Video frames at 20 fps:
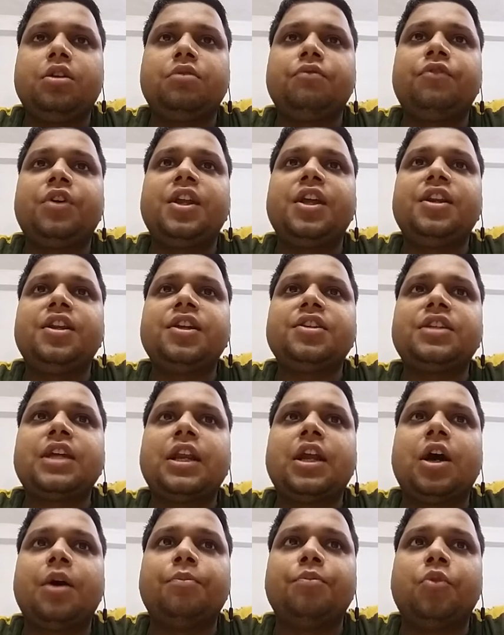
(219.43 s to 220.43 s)
Varenius
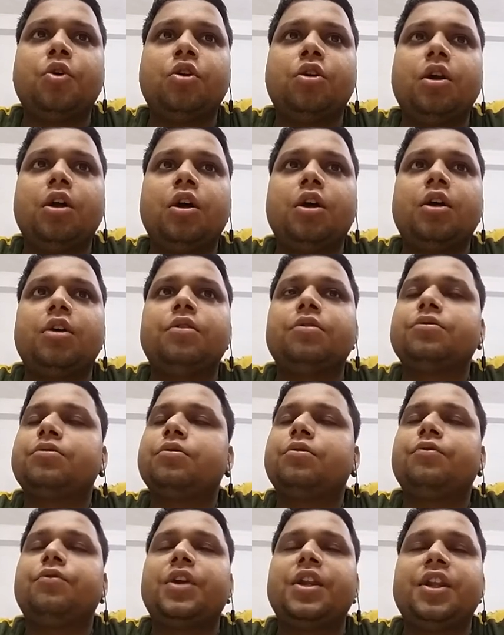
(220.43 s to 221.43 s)
and Humboldt,
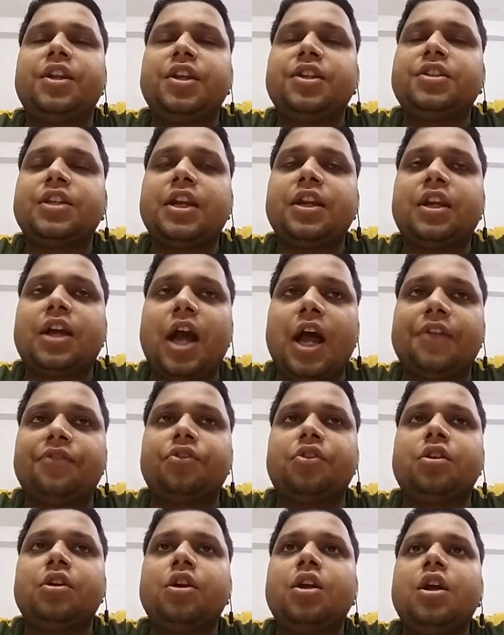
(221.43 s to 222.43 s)
Varenius and Kant.
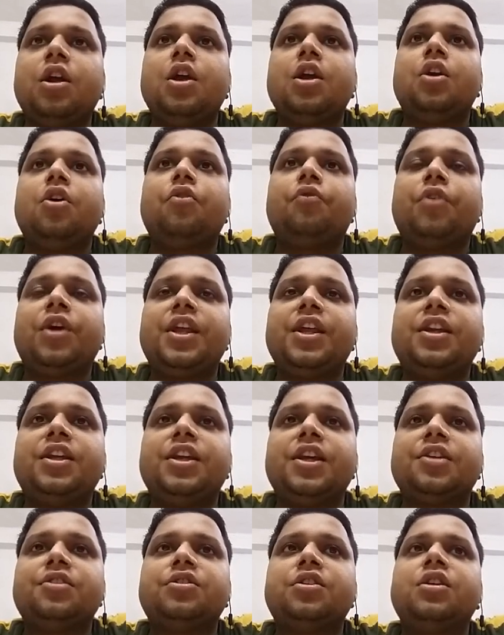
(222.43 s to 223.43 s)

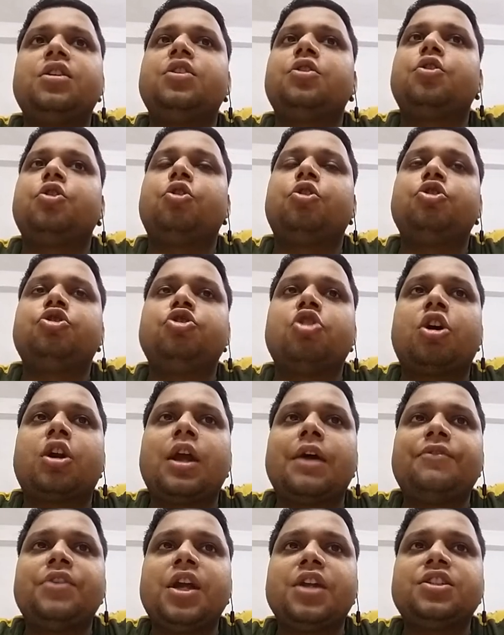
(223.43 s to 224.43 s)
Varenius wrote
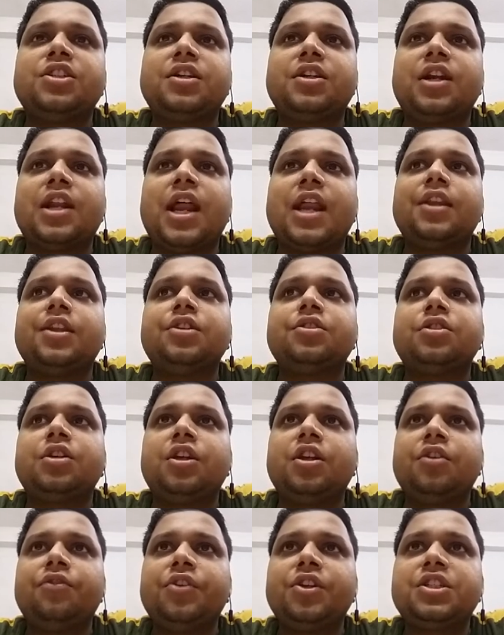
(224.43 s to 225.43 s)
Geographia Generalis,
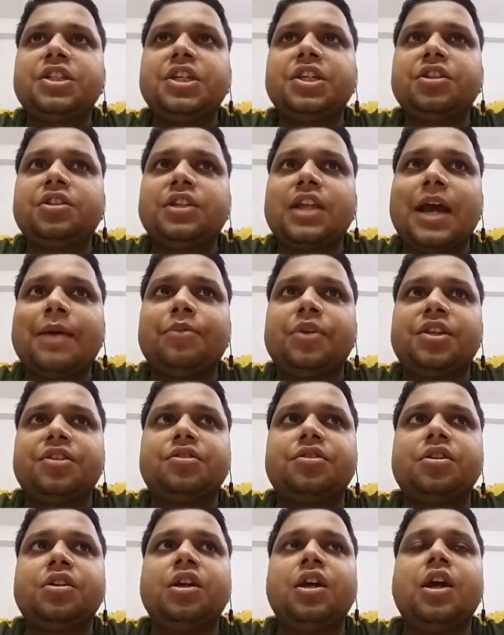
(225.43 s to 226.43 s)
in which he
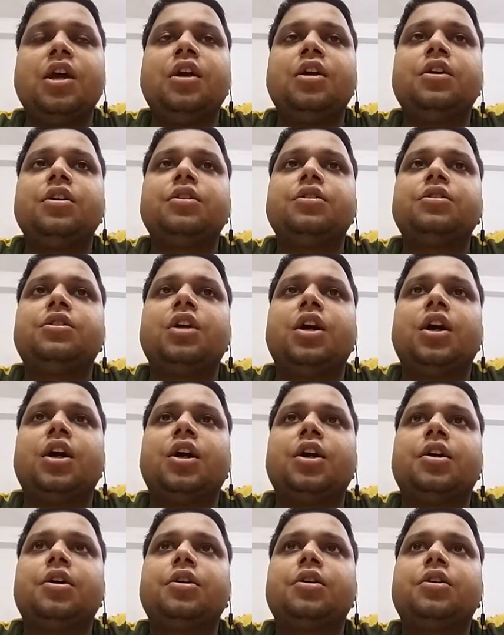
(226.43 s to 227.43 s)
established
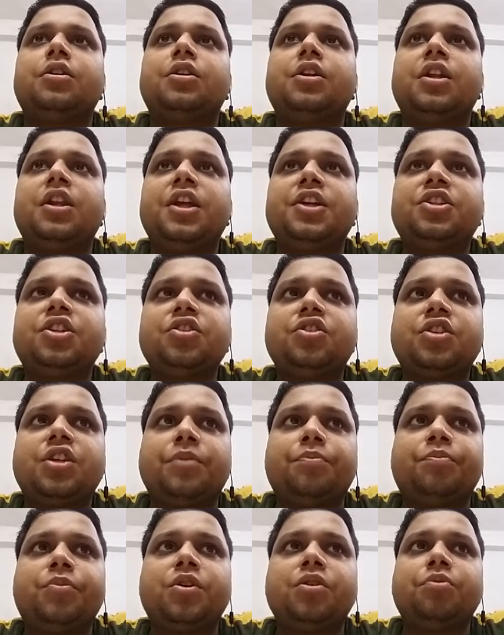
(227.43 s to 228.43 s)
the
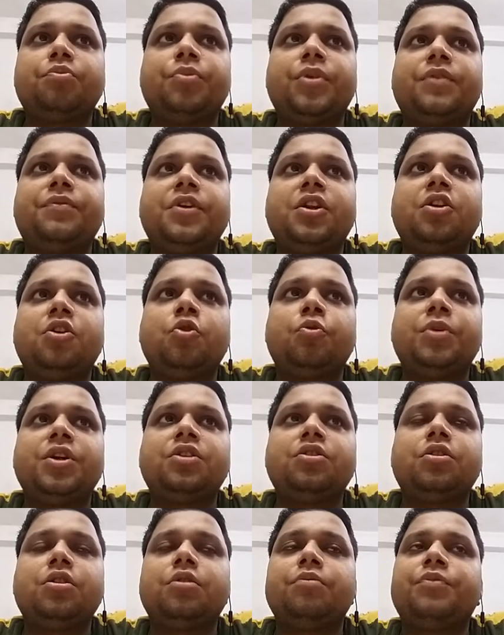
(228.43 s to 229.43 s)
relationship
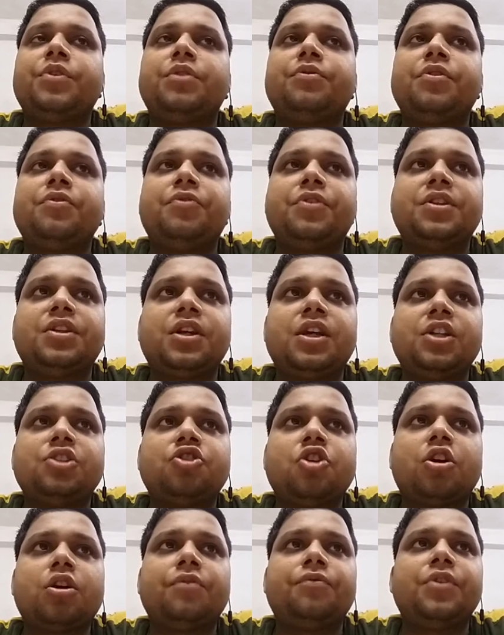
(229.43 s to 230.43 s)
between physical
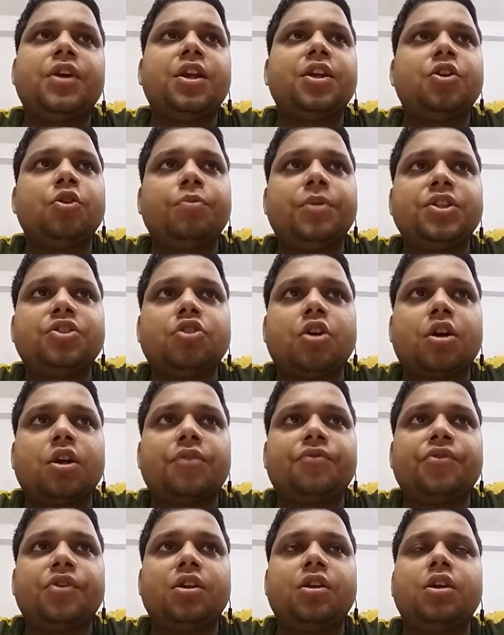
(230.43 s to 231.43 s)
geography and human
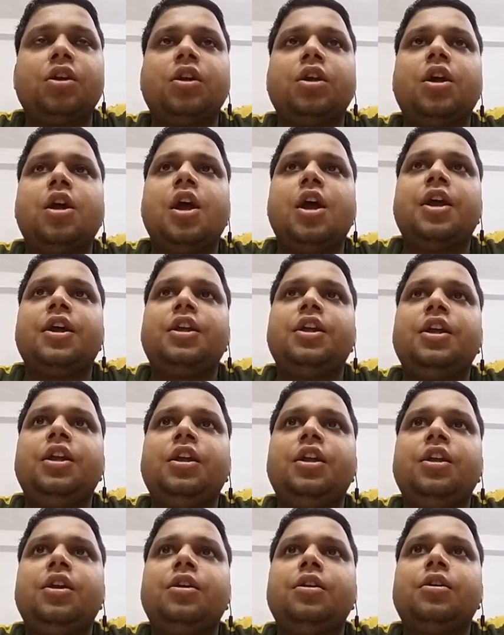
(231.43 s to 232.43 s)
geography.
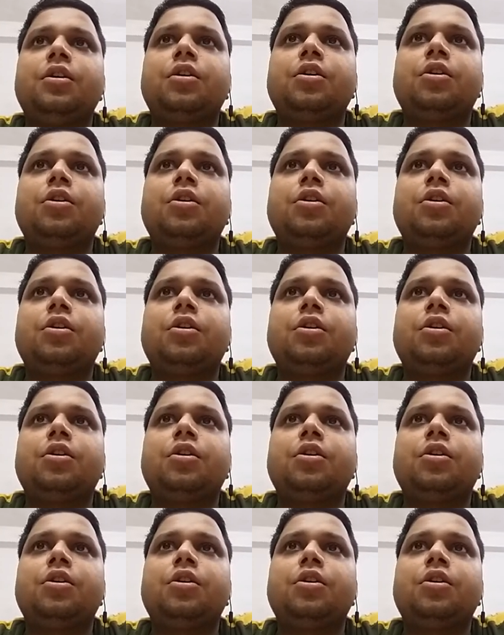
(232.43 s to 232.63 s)
He